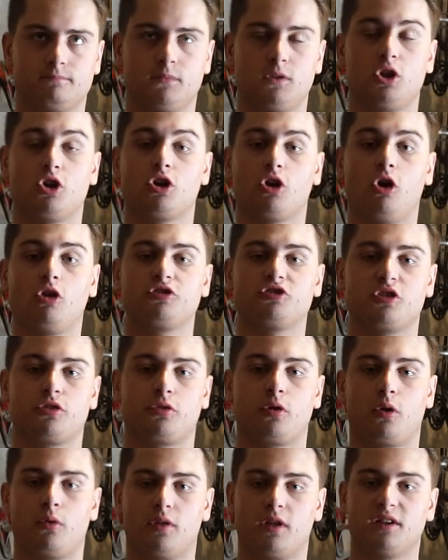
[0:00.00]
You can also
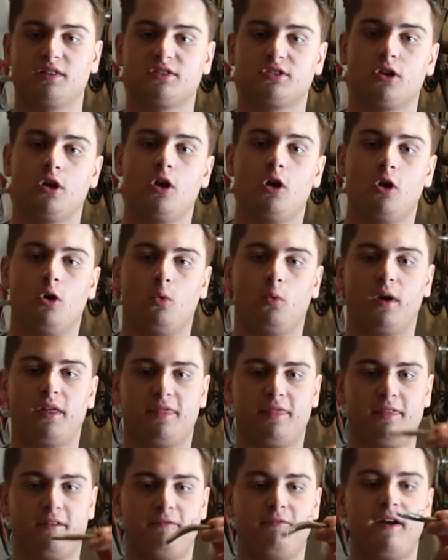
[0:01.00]
throw this
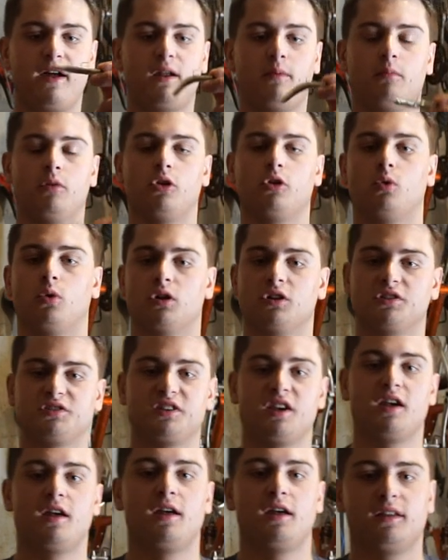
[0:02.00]
with the Venom
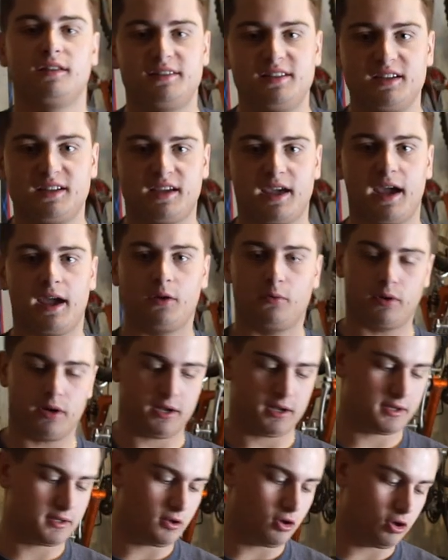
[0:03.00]
Lures DK
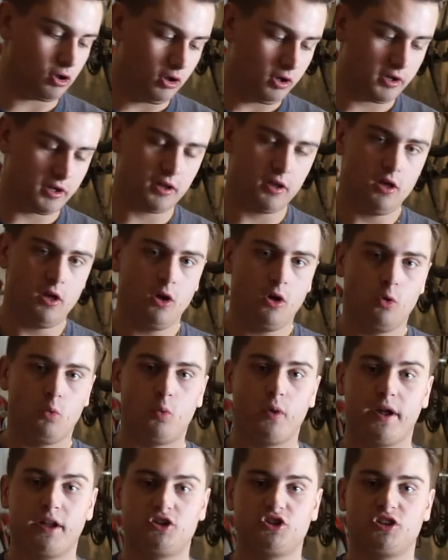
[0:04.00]
rig hook,
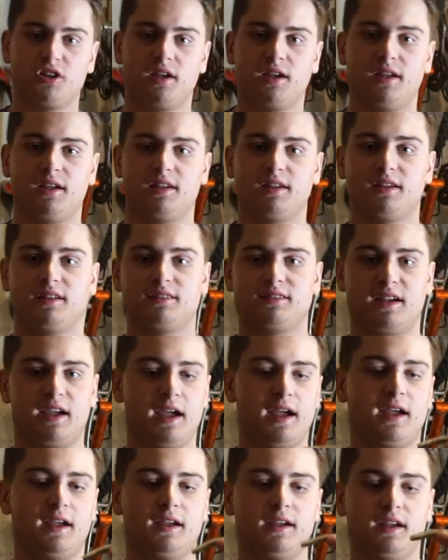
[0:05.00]
which is
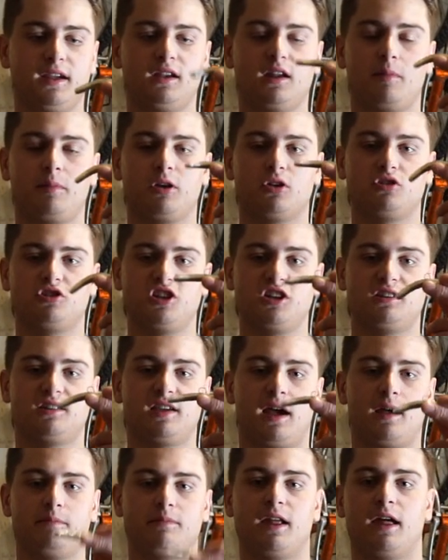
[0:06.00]
a EWG
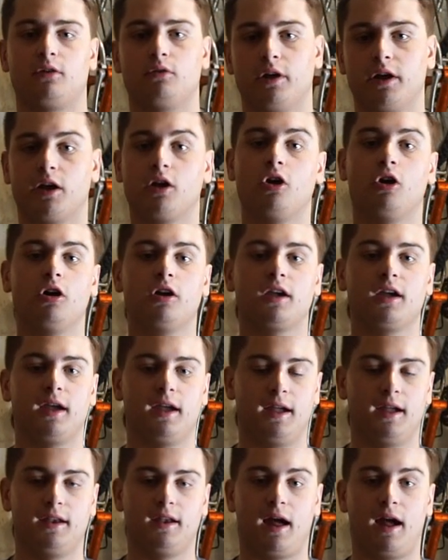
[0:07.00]
type Ned rig hook,
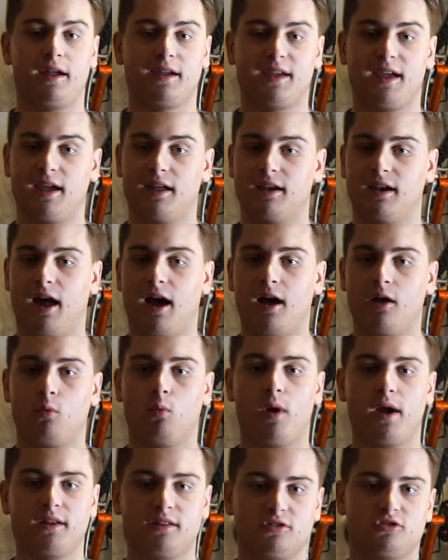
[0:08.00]
and I cannot
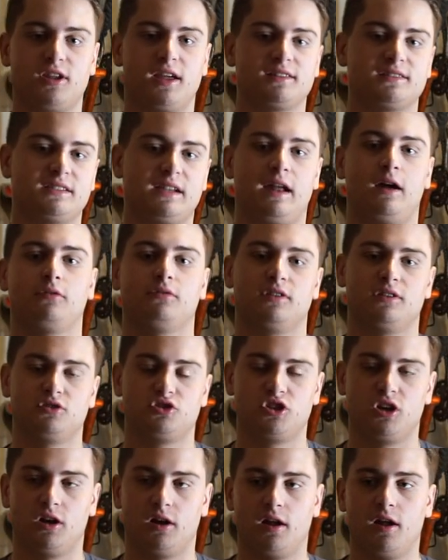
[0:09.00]
wait to test it out
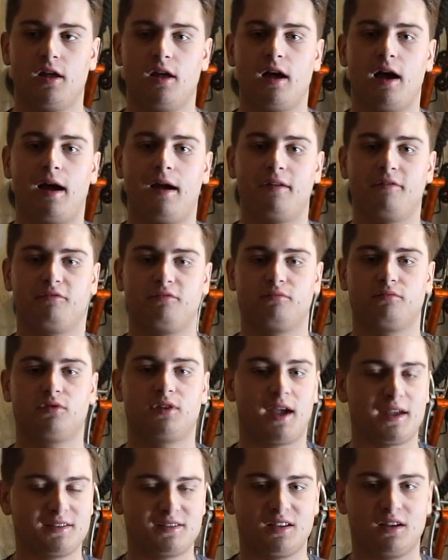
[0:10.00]
this year. I've
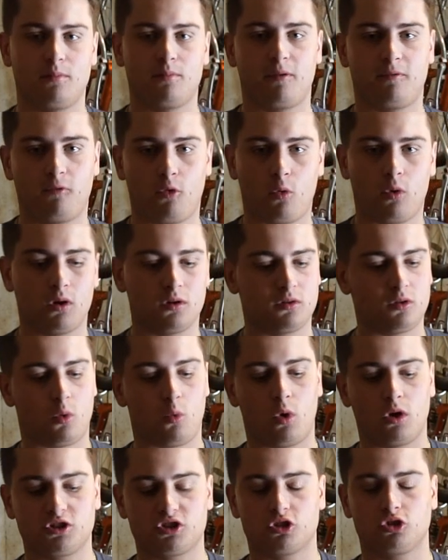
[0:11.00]
tested it before
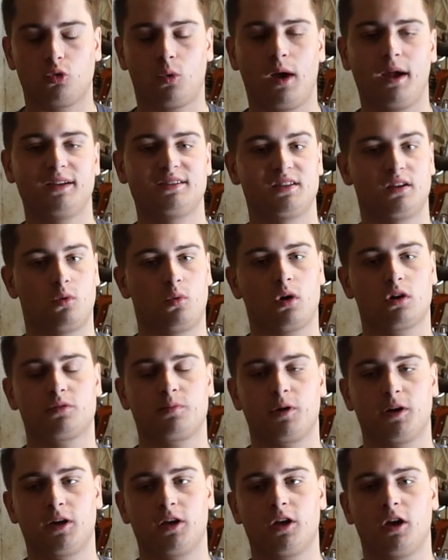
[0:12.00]
once or twice, and it worked
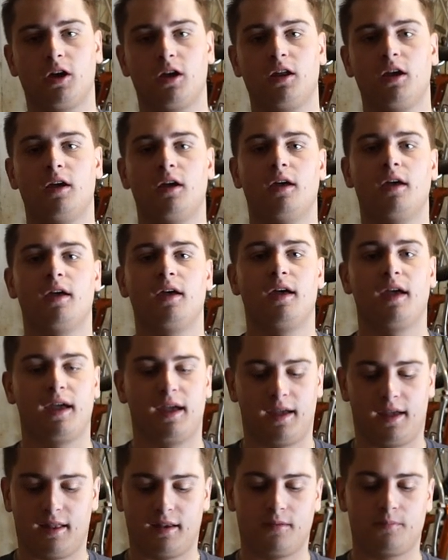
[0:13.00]
pretty good.
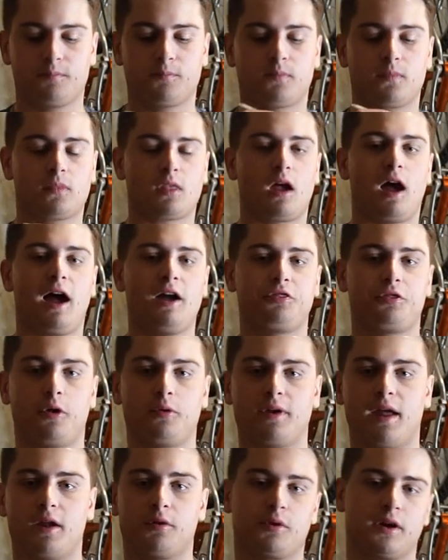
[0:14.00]
And I throw
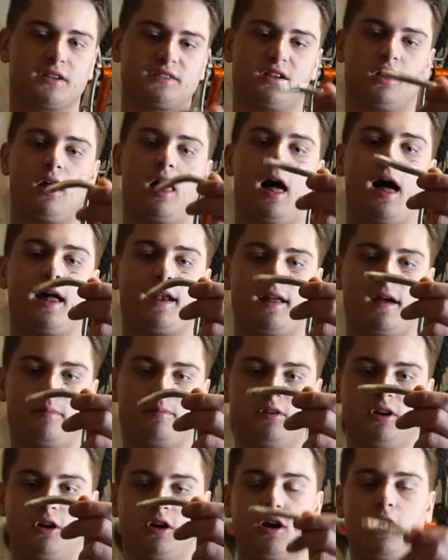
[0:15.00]
Ned rigs a lot
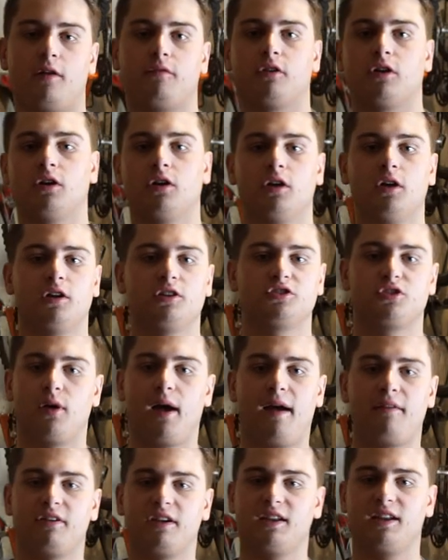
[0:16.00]
up near cover, so
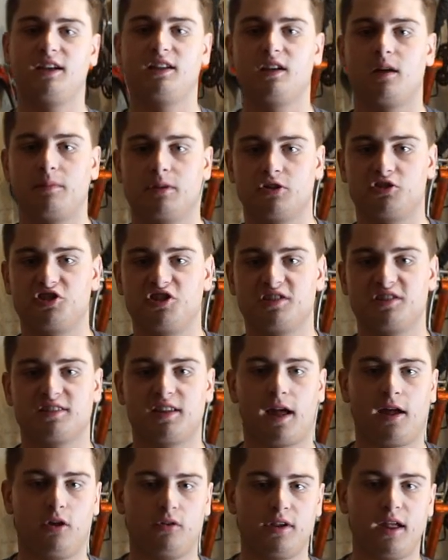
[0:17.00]
having an EWG
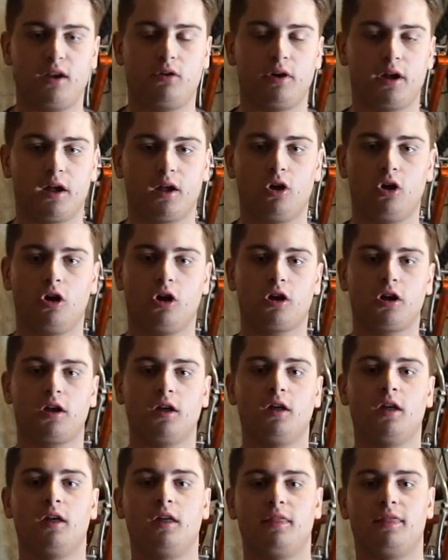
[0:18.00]
style Ned rig hook
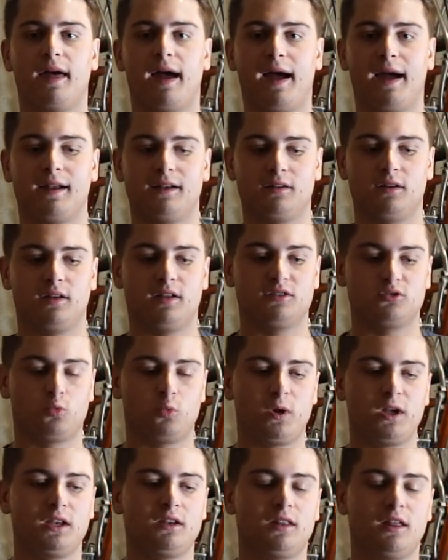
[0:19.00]
that is
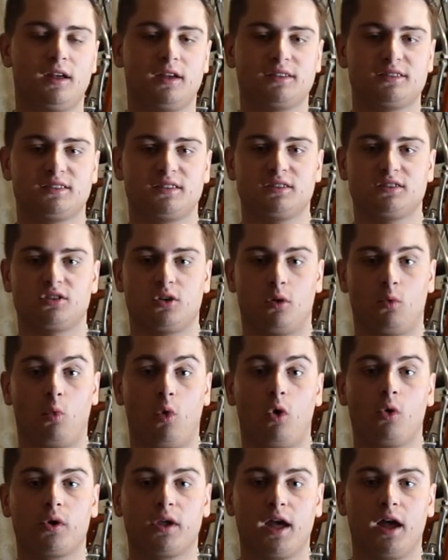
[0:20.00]
weedless, so it
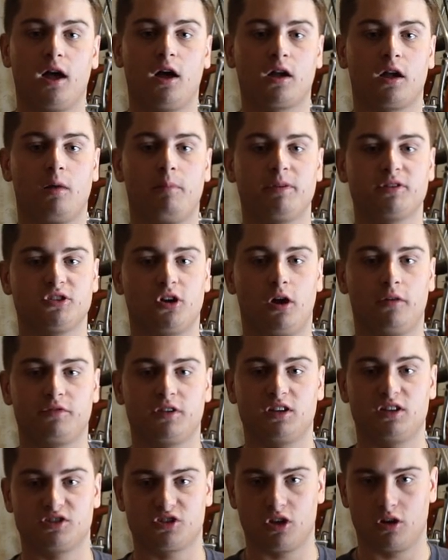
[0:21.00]
won't get hung up as
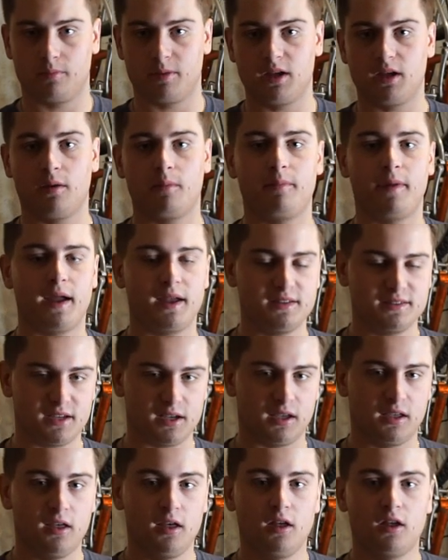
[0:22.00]
often, is going to be
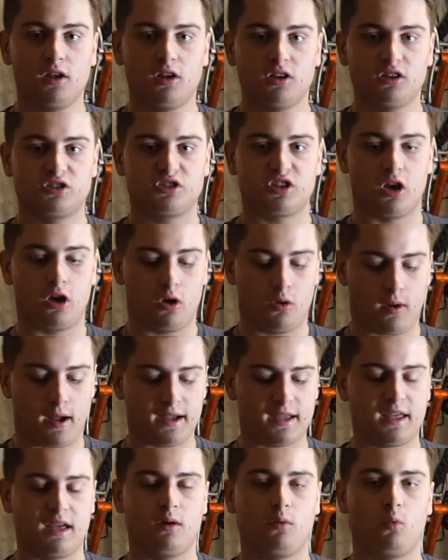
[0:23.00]
amazing. So
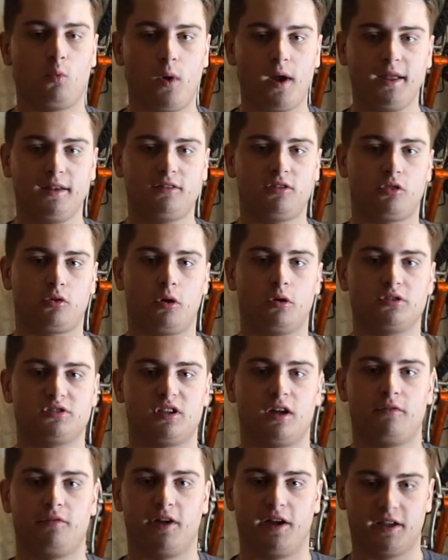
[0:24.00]
I can't wait to throw
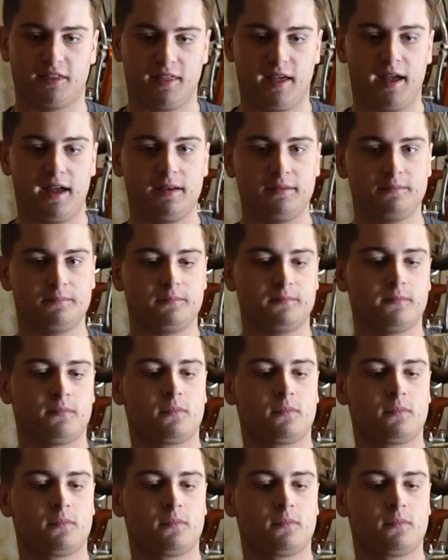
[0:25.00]
stuff like that.